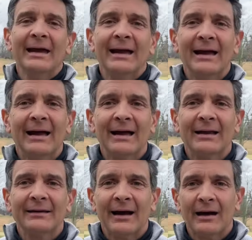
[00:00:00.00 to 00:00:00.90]

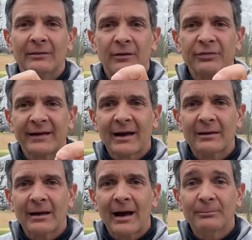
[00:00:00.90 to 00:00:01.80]
And the thing
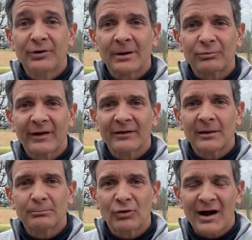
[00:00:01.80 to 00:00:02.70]
I, I put up
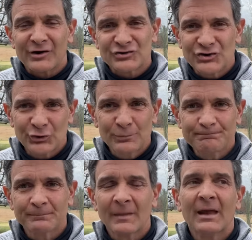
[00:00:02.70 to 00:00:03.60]
Roundup prior to,
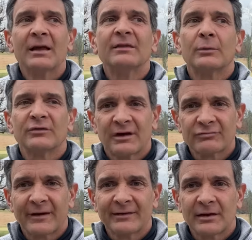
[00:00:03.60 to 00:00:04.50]
there was
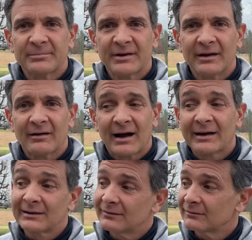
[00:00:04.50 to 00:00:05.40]
enough Roundup in there.
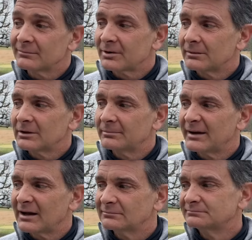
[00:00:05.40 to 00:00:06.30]
I killed probably
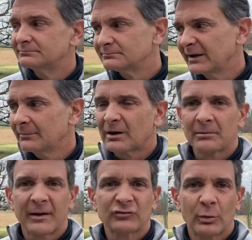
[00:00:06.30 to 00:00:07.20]
about eh,
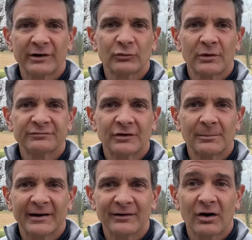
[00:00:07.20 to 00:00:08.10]
probably about 20 square foot
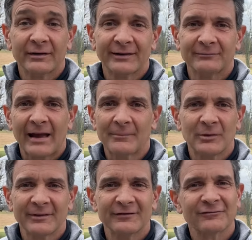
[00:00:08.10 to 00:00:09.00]
of my yard, and it
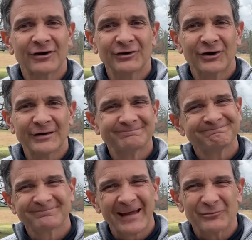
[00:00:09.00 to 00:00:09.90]
happened to be in the front yard.
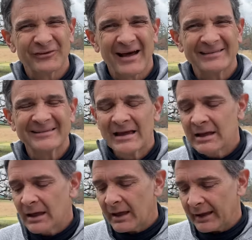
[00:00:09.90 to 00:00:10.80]
That was nice.
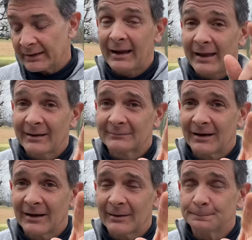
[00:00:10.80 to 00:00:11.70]
And it had
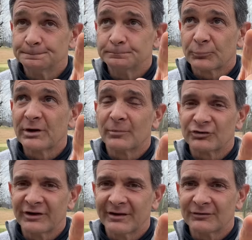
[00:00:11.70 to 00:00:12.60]
um,
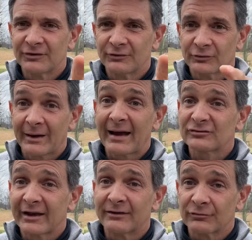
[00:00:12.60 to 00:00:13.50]
pre-merge in it too, so I
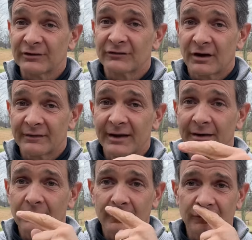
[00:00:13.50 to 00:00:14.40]
actually had to resaw that
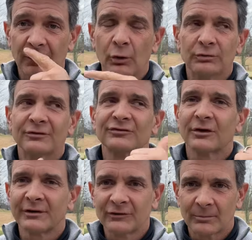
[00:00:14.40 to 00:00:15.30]
area. So
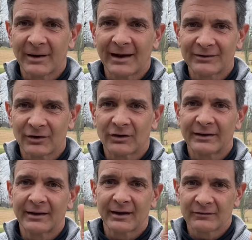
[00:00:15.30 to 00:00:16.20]
start in your
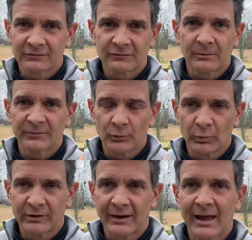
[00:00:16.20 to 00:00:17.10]
backyard in case something
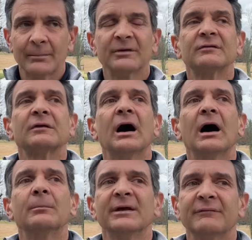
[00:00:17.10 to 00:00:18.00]
weird happens.
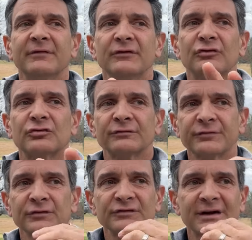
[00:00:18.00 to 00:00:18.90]
Um, if it is your
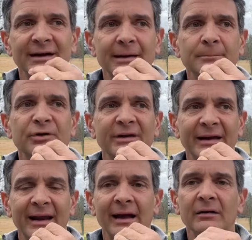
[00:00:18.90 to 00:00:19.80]
first time
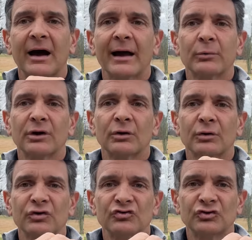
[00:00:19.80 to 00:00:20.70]
putting it out, I would
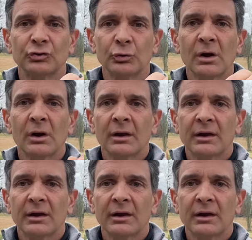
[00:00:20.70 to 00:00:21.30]
encourage you